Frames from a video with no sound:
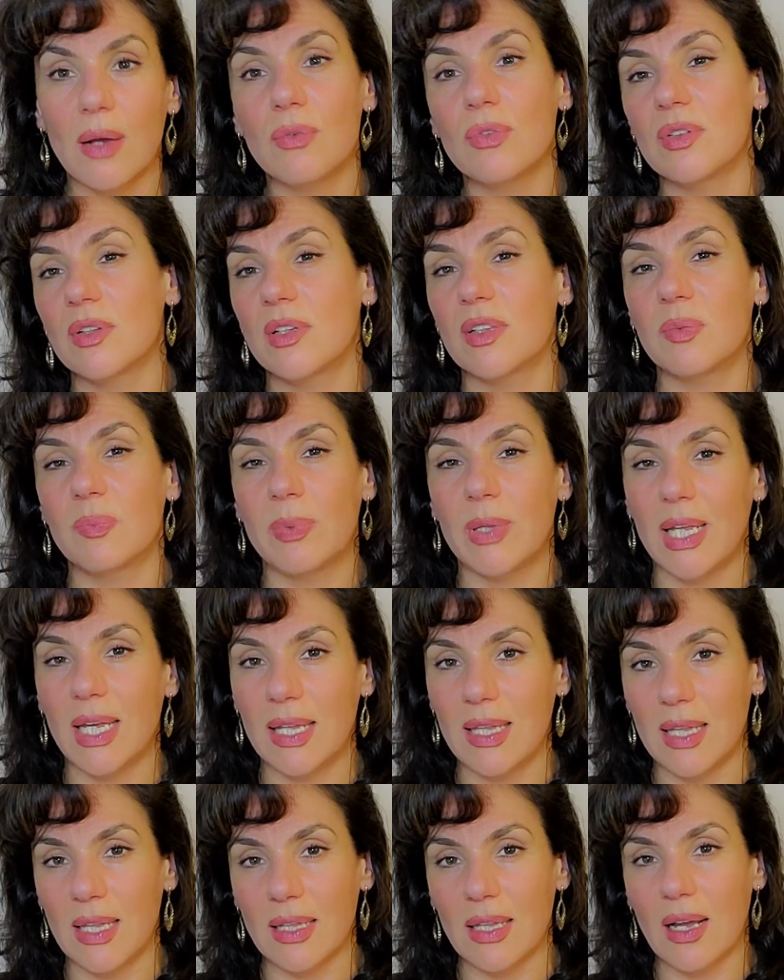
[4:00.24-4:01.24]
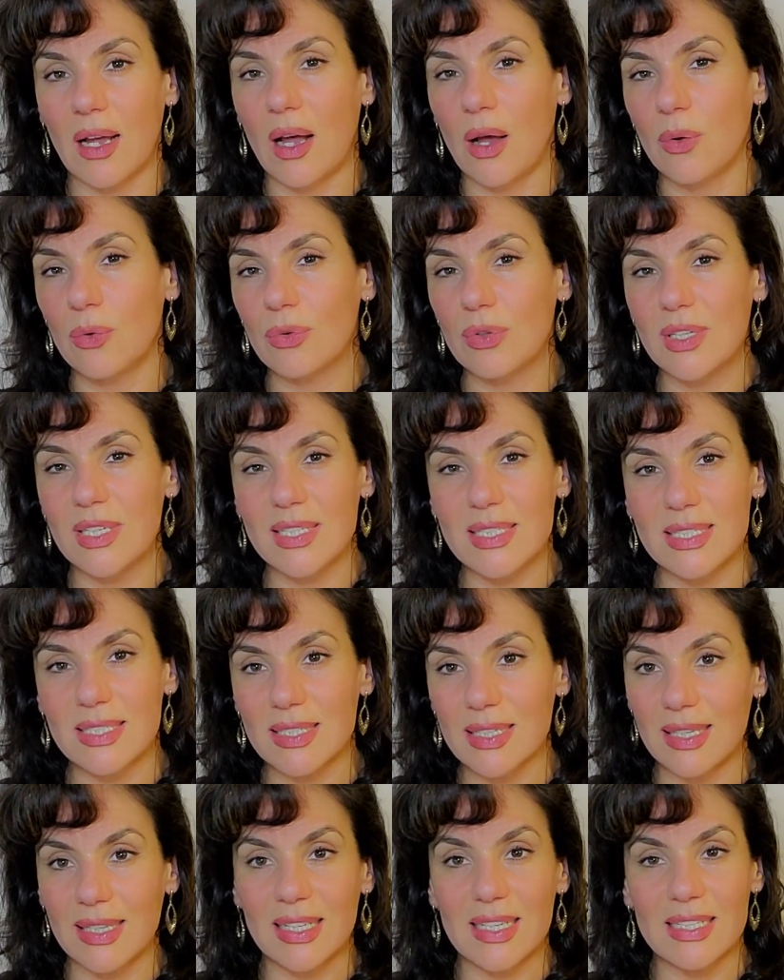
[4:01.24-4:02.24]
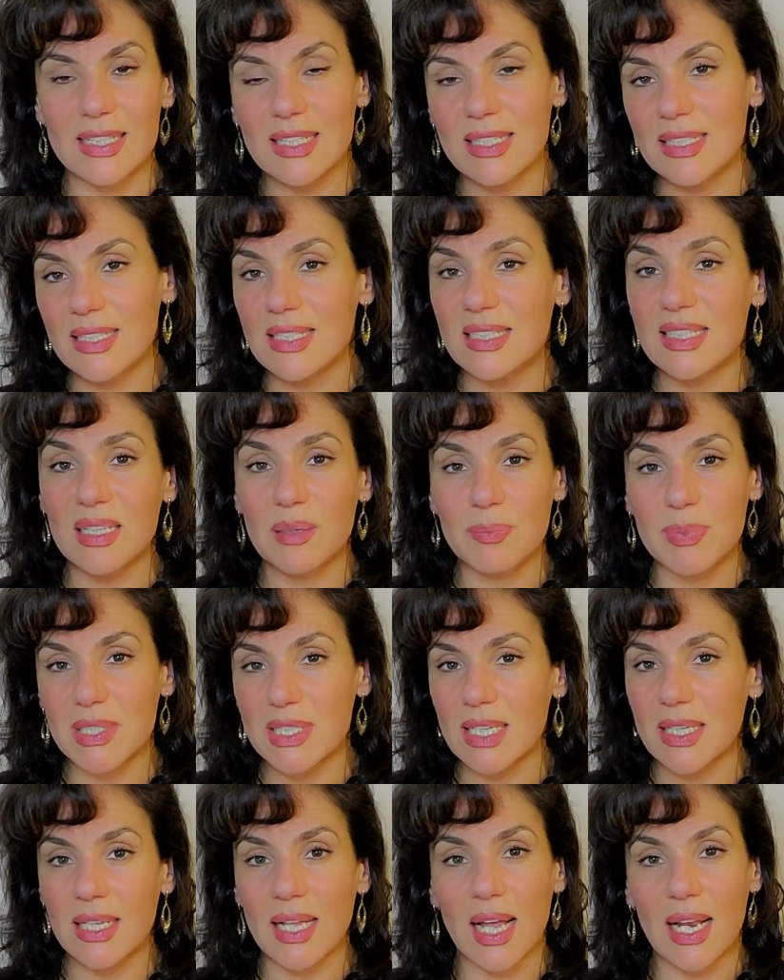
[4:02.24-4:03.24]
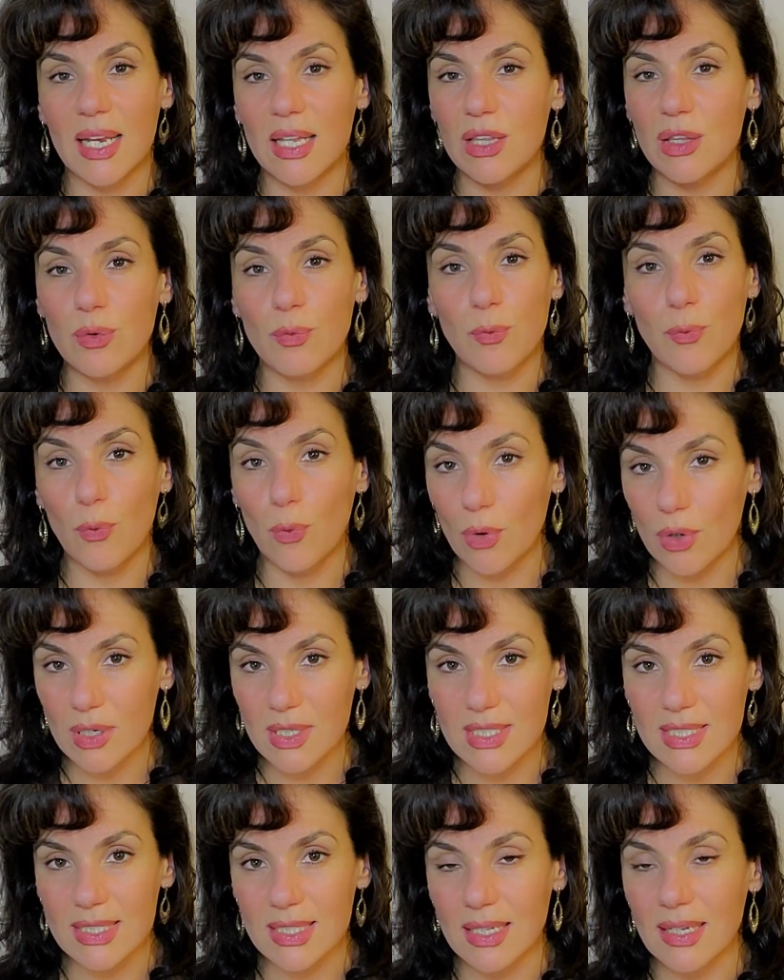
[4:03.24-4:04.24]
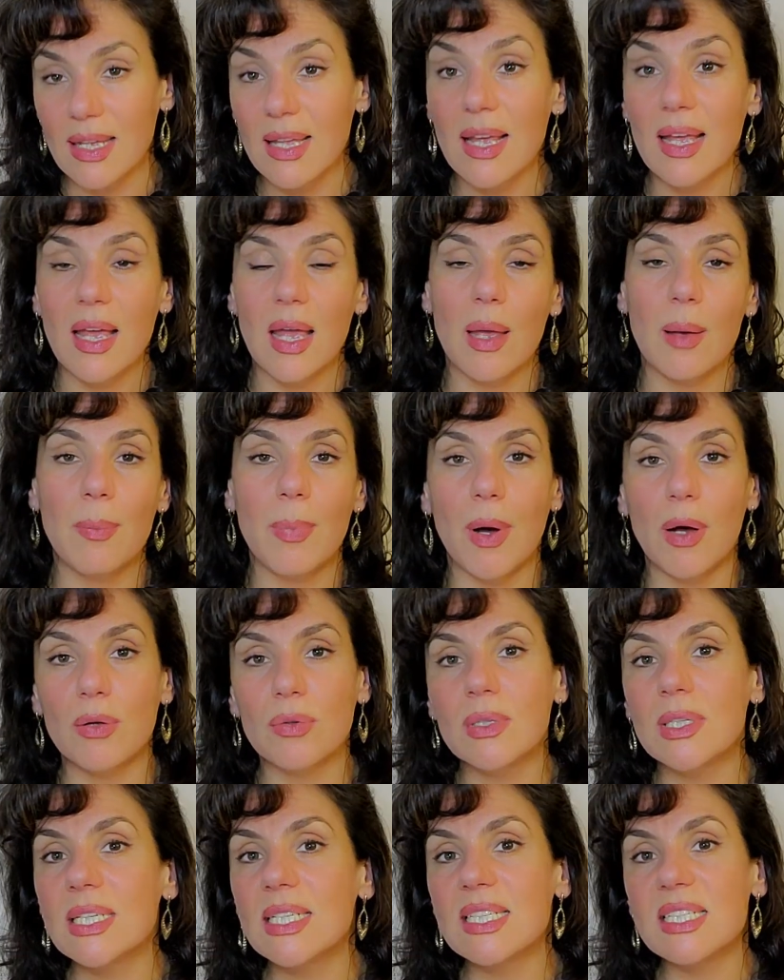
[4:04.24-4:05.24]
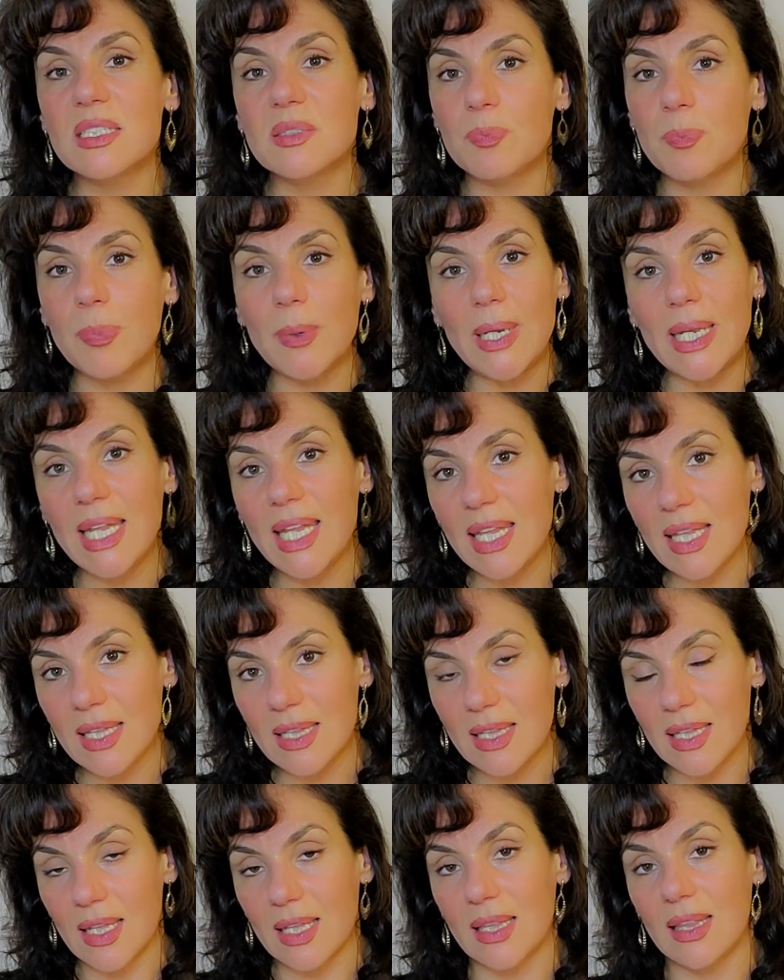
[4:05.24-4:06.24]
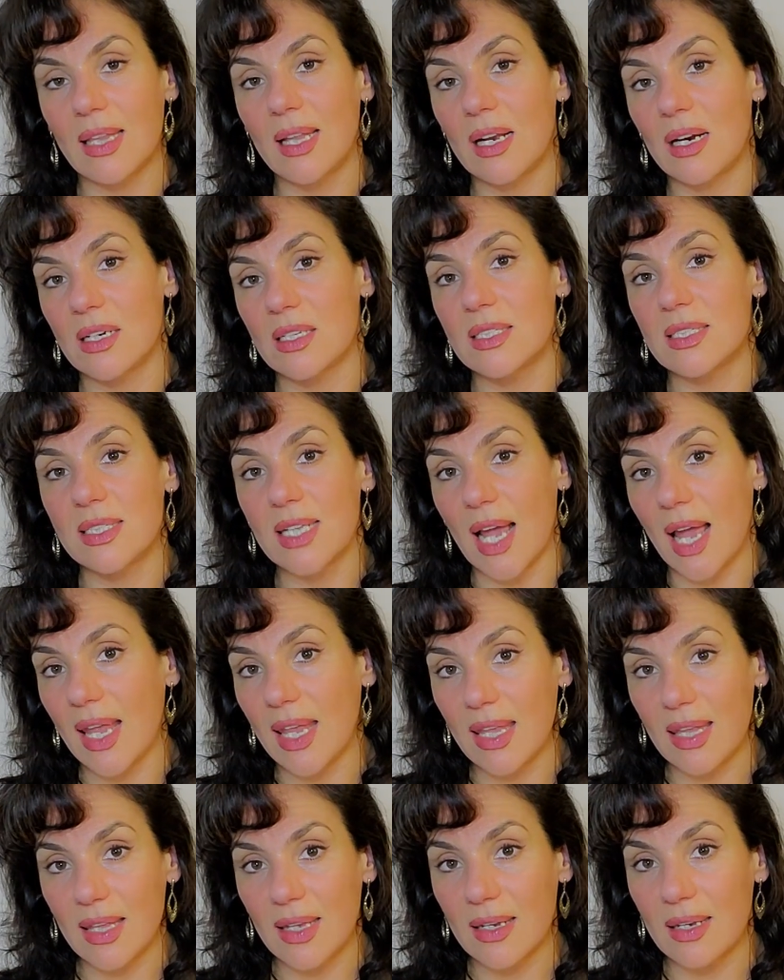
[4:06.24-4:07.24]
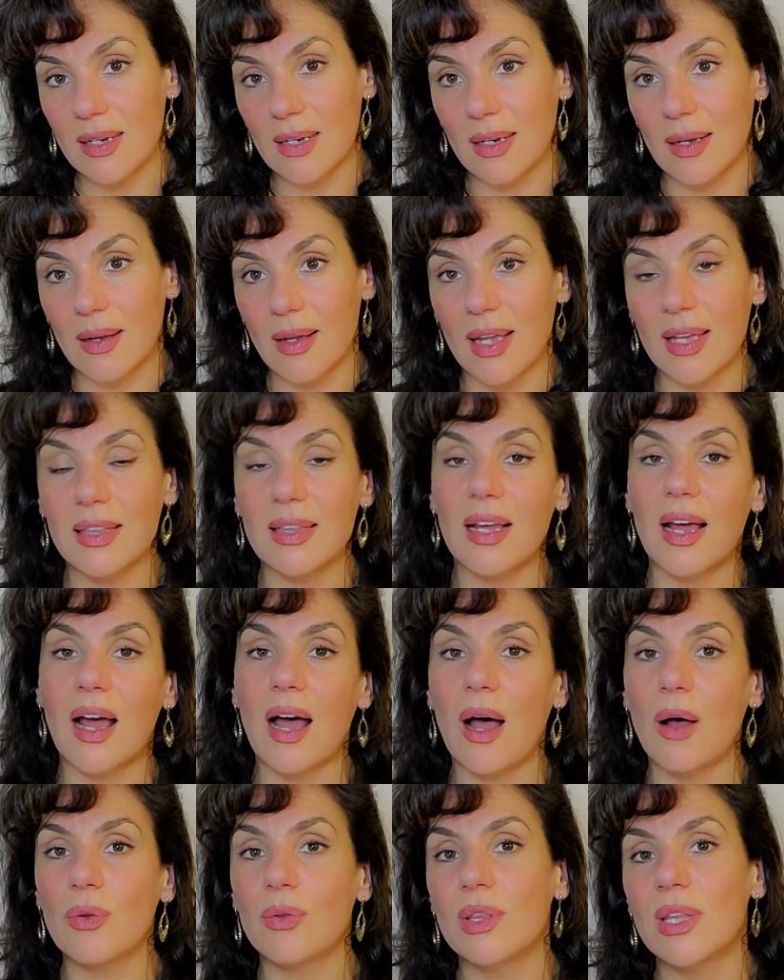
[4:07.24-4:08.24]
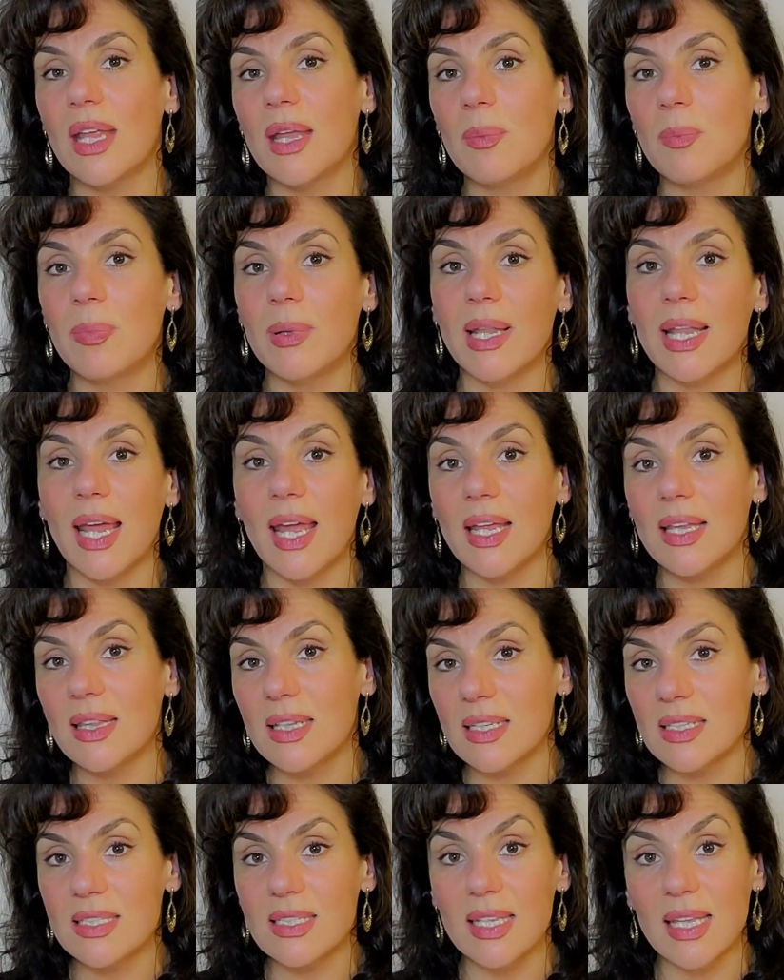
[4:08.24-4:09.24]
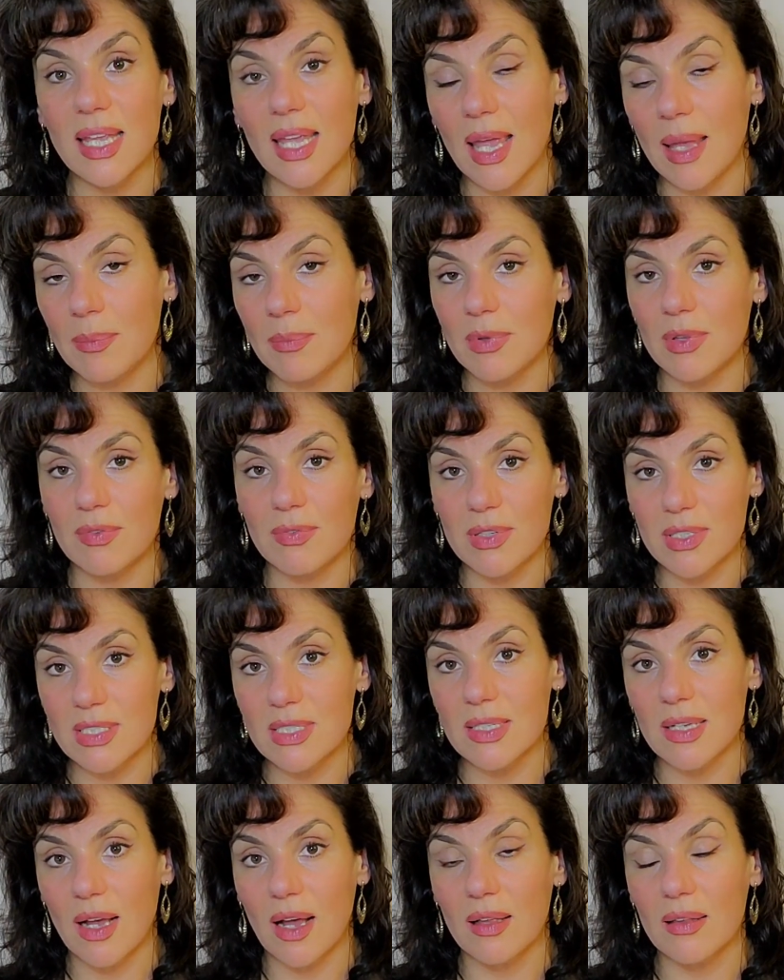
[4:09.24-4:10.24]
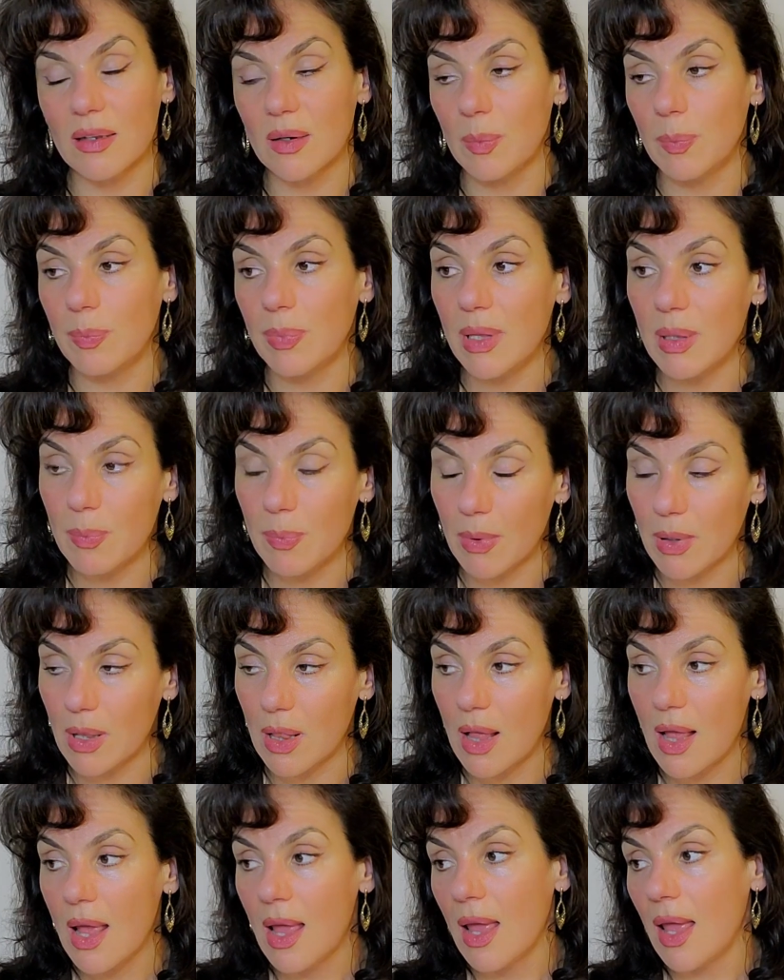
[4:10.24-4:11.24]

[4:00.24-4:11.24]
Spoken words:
I was explaining how this narcissistic personality works, about this split in their psychic and how they play these games with other people.